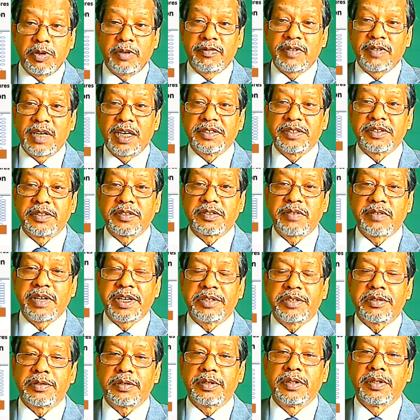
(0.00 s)
of classes
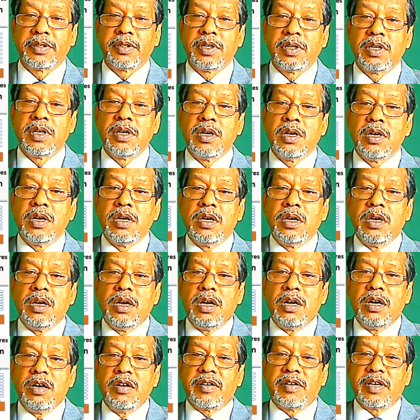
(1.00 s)
later.
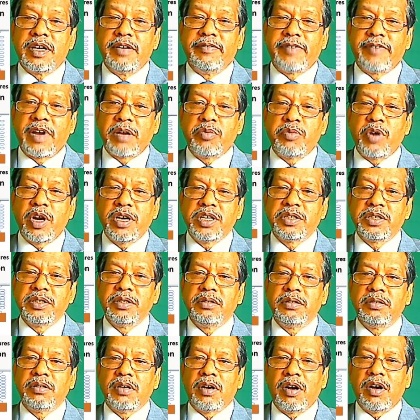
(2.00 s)
Okay,
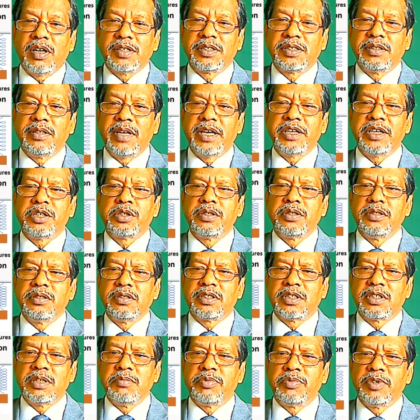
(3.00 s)
vibration, oscillation,
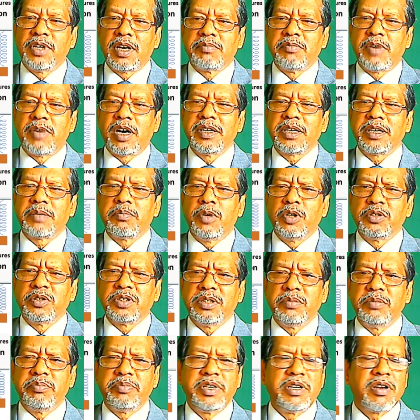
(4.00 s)
simple harmonic
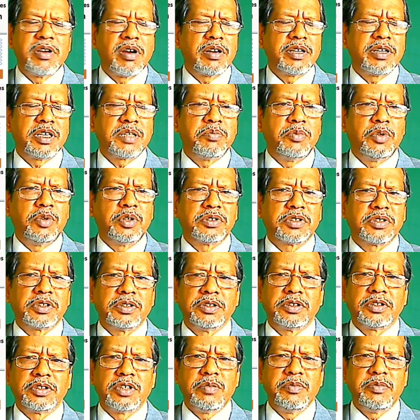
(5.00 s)
motion, periodic
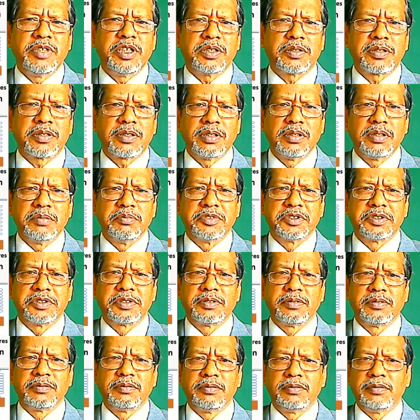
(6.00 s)
motion, so many
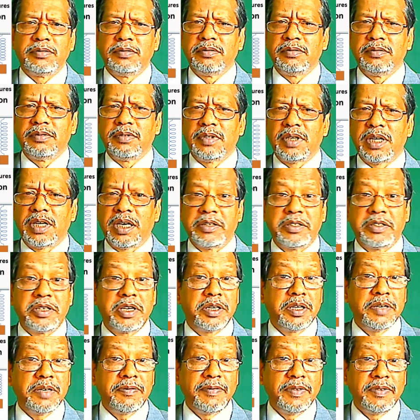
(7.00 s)
terms. Are there
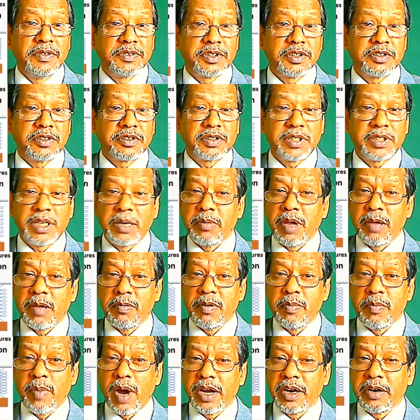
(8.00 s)
differences? There may be
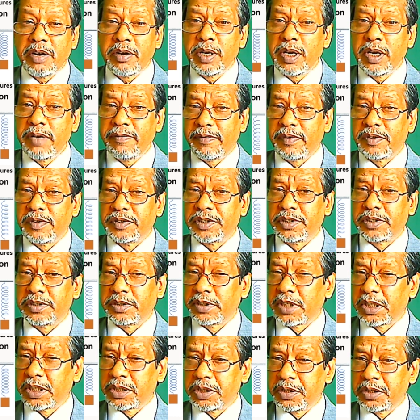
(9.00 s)
minor differences.
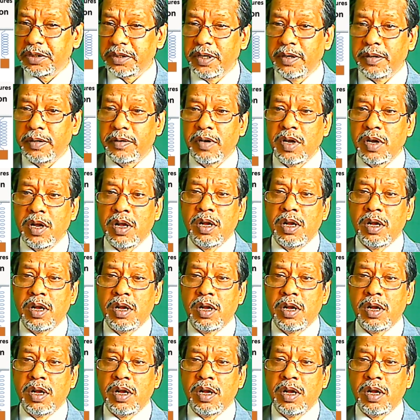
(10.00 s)
They should know.